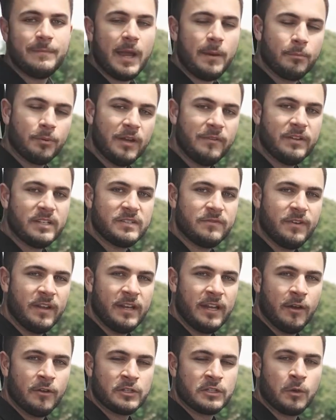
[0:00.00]
my previous
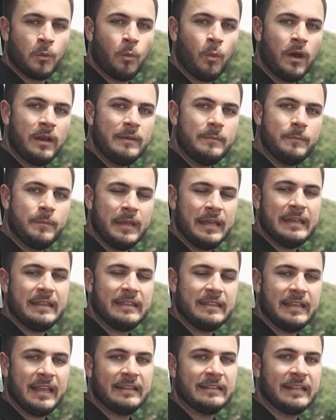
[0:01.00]
videos, the one big
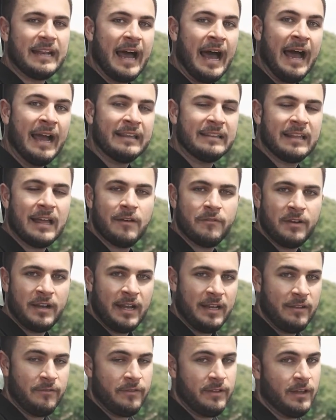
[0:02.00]
thing that I love in
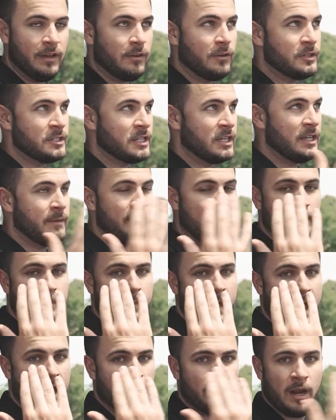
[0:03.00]
any vehicle is going to be a
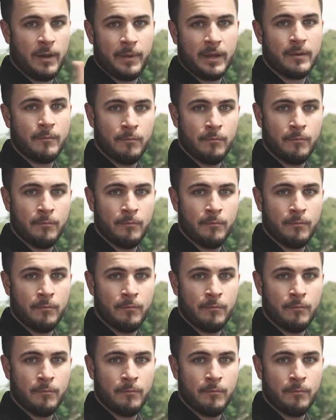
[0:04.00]
panoramic